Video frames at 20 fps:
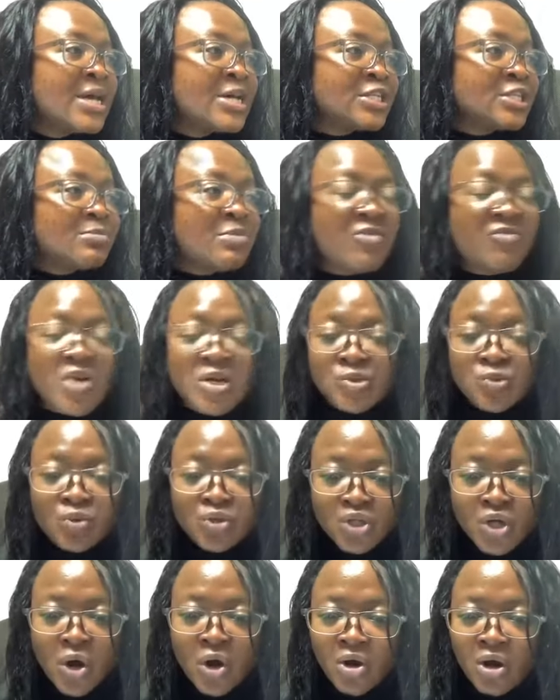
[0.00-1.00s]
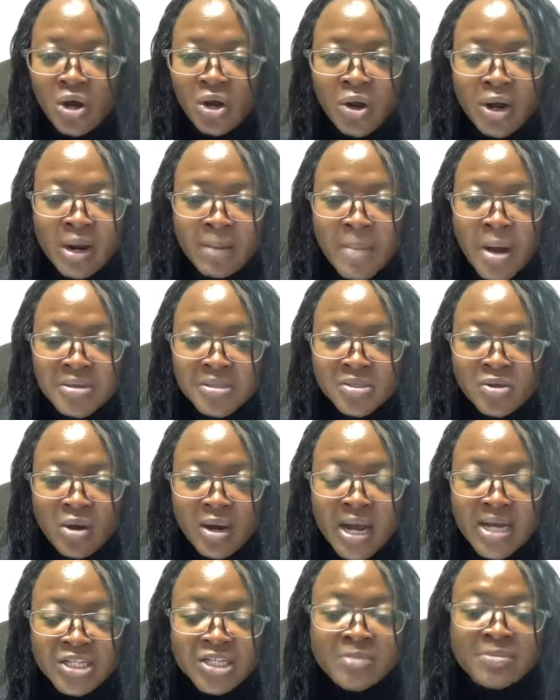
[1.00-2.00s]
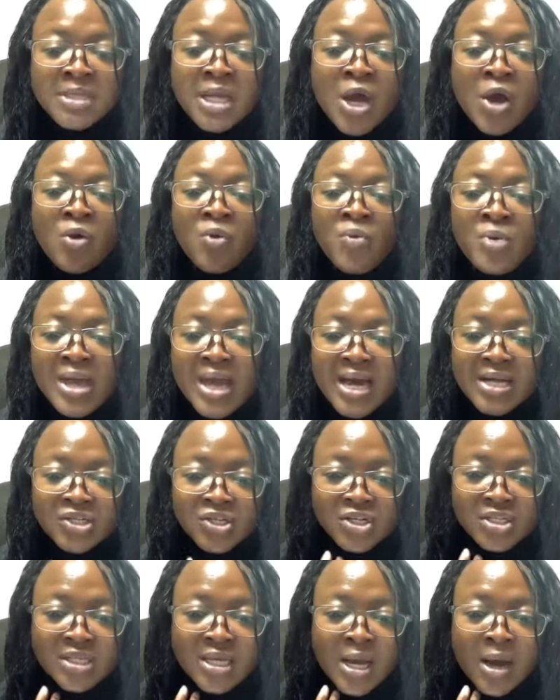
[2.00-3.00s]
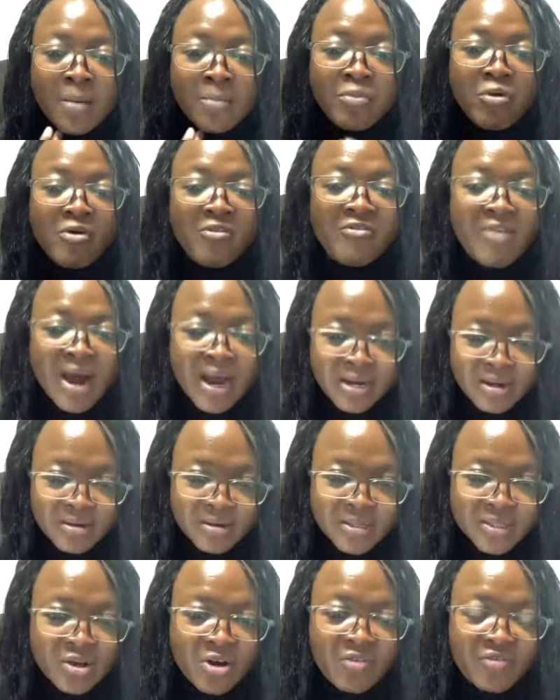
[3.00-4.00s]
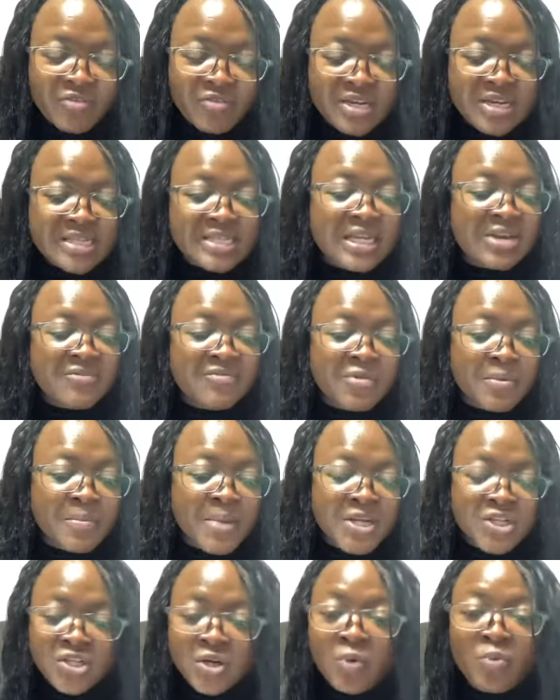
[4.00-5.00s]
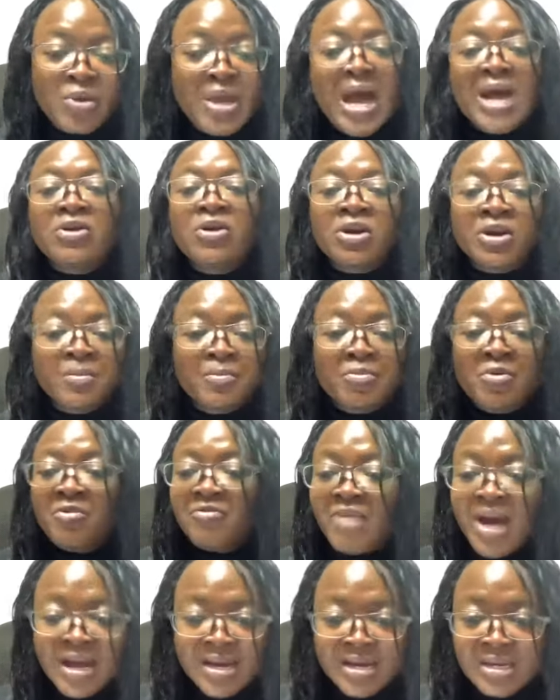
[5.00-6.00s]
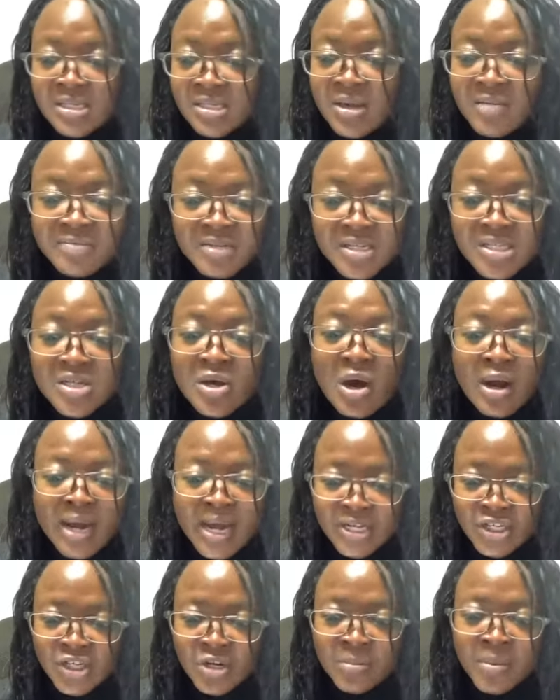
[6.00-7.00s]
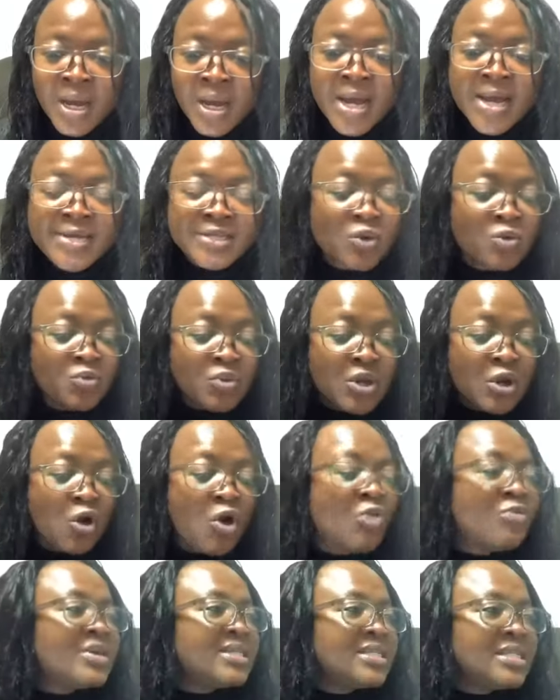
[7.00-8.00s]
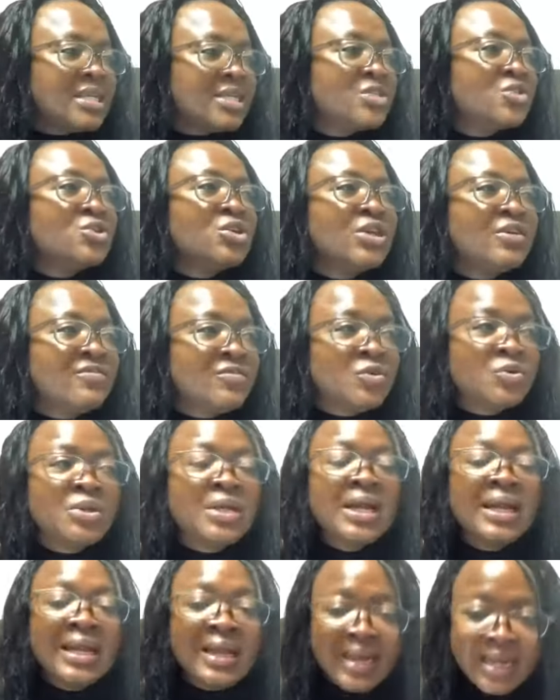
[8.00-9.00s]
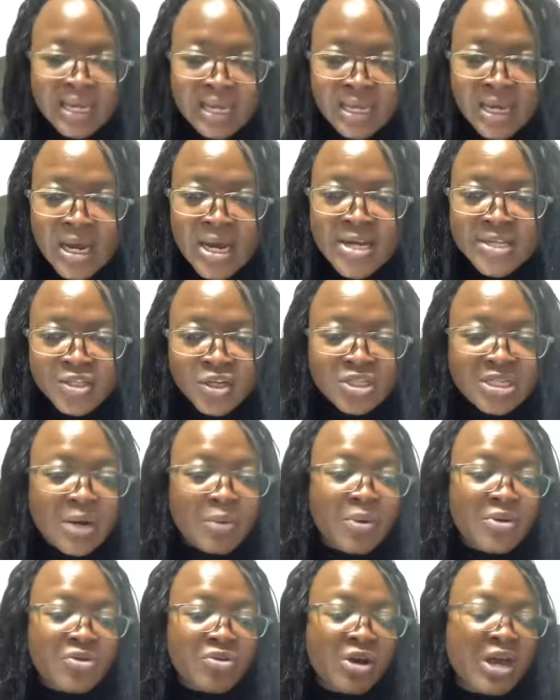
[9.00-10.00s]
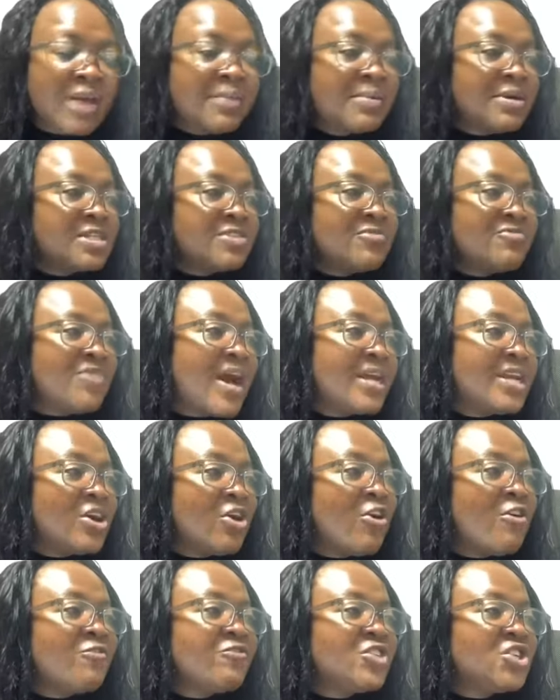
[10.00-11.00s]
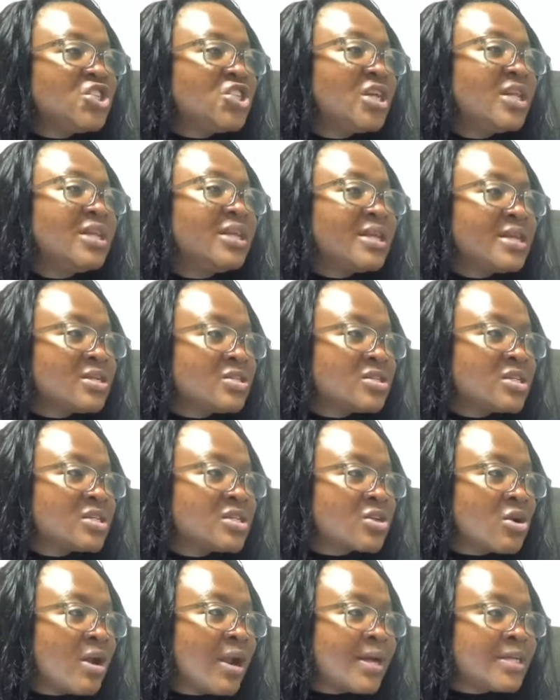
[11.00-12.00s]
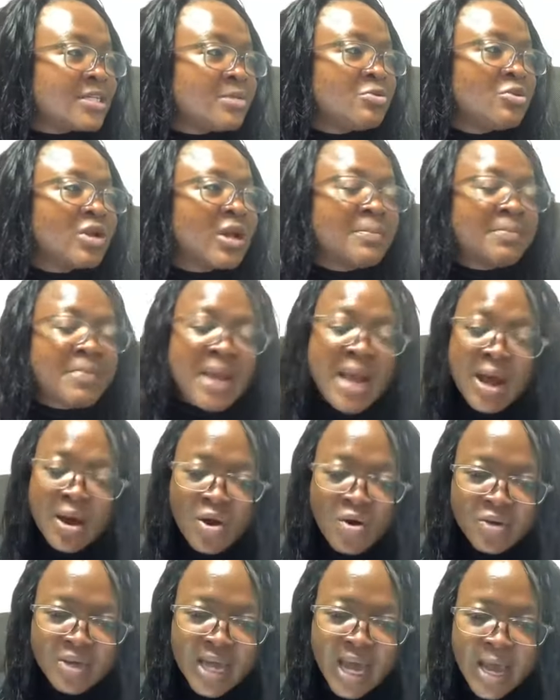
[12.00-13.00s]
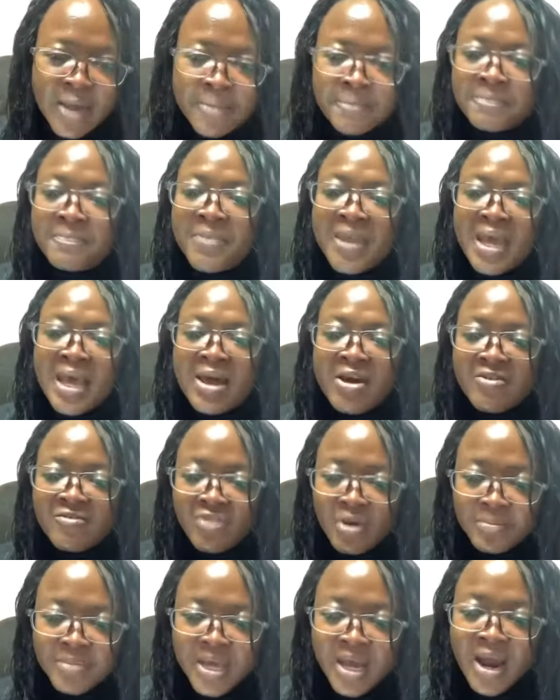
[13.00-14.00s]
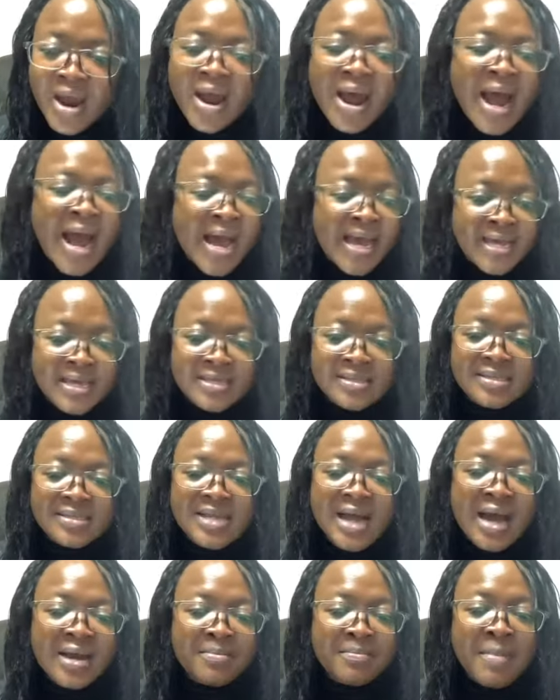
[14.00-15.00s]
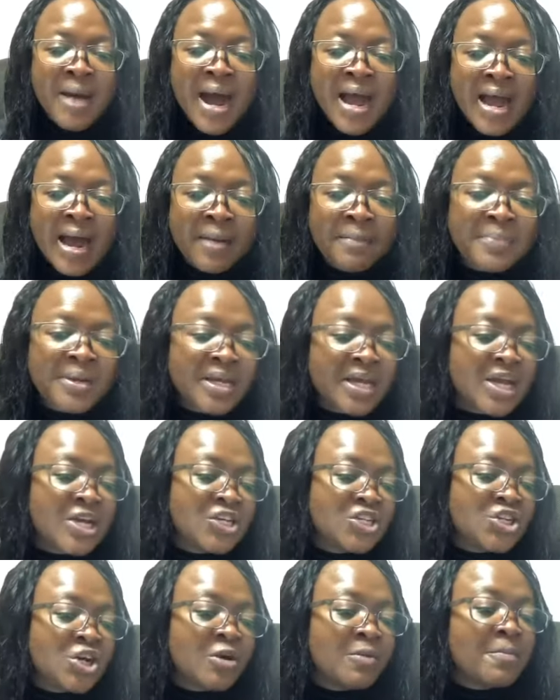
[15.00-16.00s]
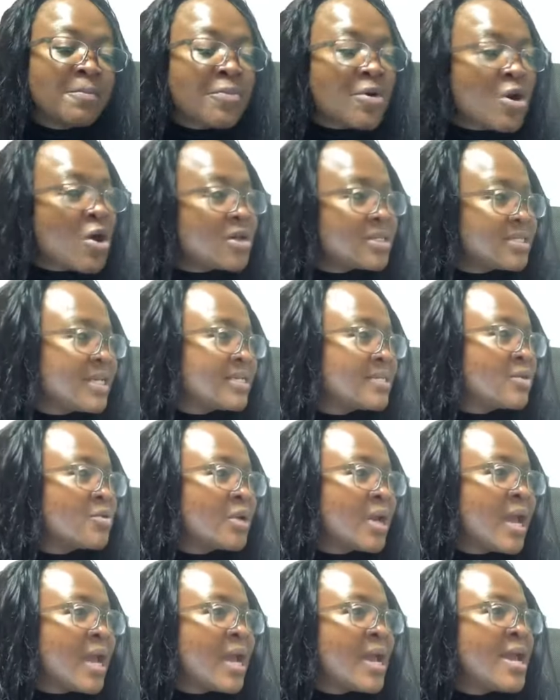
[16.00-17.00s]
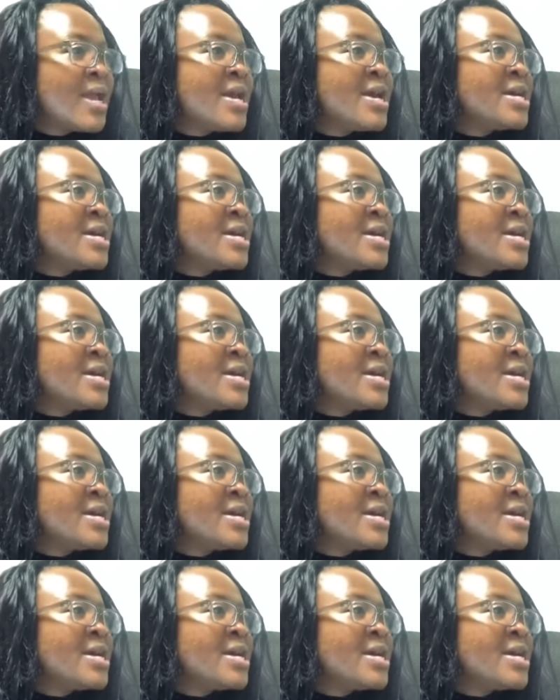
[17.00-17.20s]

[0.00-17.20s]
Some of us who talk a lot about scholarship, scholarships. We are just providers of this information. We are not the providers of the scholarship. So we always need to give you the link, such that when you're able to find the official link to the scholarship, you can be like, okay, from here, I can start my application process, okay?